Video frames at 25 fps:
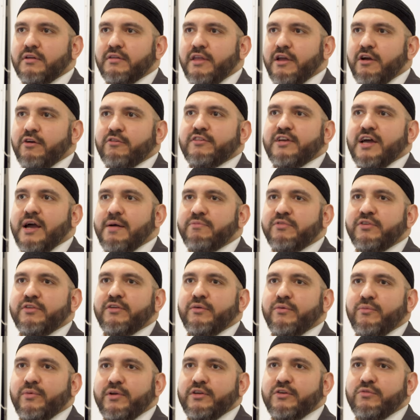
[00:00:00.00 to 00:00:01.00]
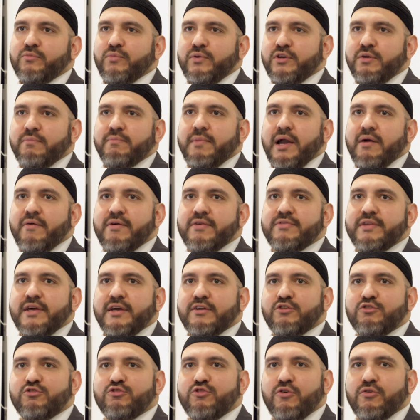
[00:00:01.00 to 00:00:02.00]
There are times when, you, when you're married
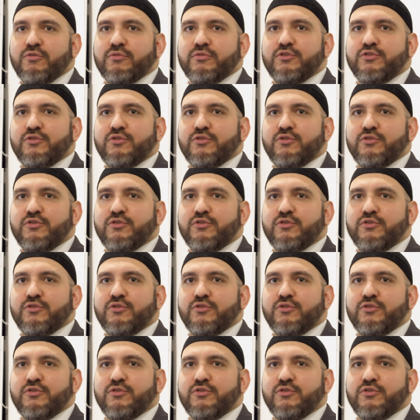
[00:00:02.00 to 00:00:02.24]
that you're not,